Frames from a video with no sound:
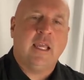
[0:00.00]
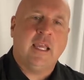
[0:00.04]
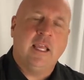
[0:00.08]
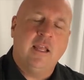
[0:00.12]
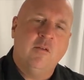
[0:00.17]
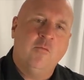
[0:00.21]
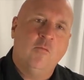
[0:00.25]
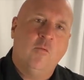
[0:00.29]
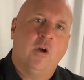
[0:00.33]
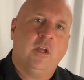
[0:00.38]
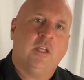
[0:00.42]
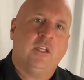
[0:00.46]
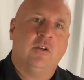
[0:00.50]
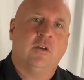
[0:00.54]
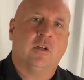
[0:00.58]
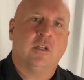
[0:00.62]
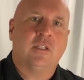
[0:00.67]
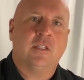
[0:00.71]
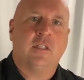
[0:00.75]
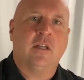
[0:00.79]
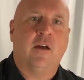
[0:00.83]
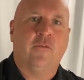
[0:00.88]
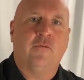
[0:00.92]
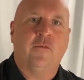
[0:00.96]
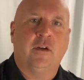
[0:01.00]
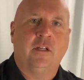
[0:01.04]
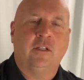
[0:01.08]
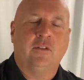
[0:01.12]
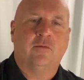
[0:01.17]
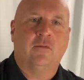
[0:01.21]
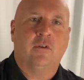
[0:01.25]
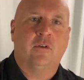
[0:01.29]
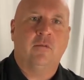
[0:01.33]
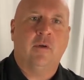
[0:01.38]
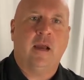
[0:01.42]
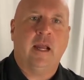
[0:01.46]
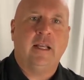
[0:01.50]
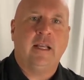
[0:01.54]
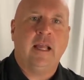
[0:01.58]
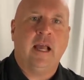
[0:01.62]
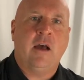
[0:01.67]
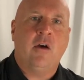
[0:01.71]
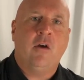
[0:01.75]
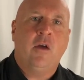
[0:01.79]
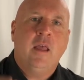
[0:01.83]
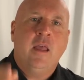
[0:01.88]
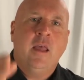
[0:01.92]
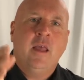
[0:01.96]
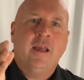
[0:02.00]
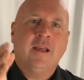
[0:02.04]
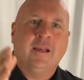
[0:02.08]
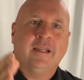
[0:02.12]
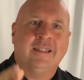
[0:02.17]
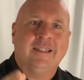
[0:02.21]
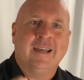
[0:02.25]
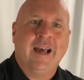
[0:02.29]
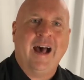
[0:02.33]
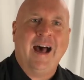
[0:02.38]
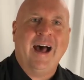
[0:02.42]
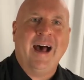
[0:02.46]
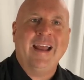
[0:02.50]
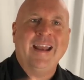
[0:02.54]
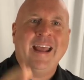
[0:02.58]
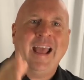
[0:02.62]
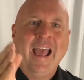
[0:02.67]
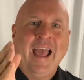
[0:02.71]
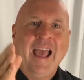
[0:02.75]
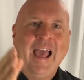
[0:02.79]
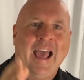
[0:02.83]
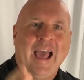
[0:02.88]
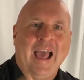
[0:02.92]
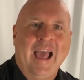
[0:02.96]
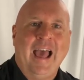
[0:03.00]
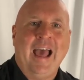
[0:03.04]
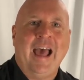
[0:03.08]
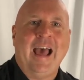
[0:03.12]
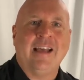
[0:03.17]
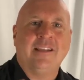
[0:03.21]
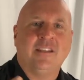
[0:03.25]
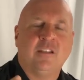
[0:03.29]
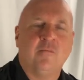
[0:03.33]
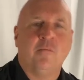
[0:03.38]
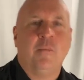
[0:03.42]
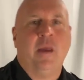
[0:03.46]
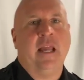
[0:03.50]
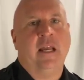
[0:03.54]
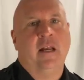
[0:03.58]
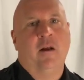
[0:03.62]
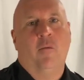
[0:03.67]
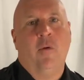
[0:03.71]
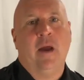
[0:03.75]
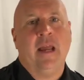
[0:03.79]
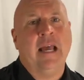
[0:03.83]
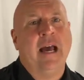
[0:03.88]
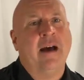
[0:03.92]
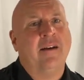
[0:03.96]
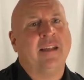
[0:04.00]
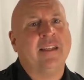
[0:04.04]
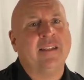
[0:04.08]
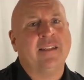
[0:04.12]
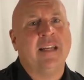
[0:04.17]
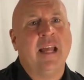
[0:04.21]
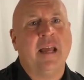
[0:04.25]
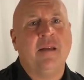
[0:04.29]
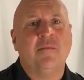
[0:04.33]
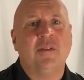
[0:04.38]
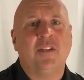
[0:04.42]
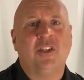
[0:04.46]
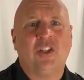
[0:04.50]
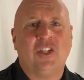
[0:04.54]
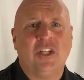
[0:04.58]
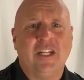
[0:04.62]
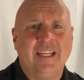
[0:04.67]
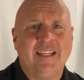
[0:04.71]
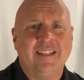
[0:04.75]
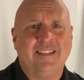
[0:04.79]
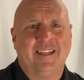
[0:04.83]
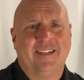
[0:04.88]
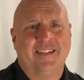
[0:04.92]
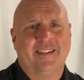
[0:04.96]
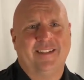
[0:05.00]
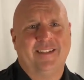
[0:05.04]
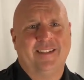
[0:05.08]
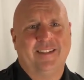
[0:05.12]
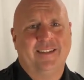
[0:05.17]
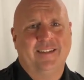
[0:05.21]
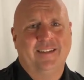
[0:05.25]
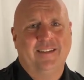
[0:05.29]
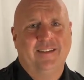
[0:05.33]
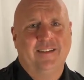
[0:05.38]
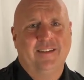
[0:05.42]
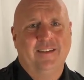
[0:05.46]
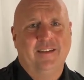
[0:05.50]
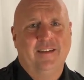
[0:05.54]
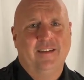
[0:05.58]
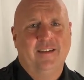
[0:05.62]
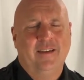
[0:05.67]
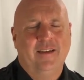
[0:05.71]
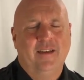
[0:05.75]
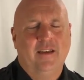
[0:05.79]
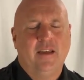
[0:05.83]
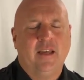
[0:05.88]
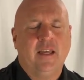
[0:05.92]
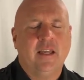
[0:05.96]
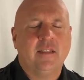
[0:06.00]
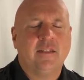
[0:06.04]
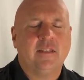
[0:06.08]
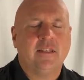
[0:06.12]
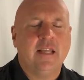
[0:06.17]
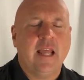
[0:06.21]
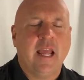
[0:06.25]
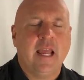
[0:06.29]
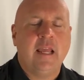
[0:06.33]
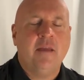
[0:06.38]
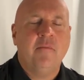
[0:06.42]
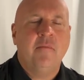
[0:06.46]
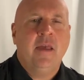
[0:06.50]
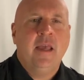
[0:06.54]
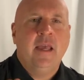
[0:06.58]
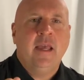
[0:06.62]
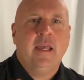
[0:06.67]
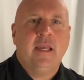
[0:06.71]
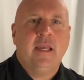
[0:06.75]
in what you're suffering through right now, God has made a way out. His name is Jesus. His name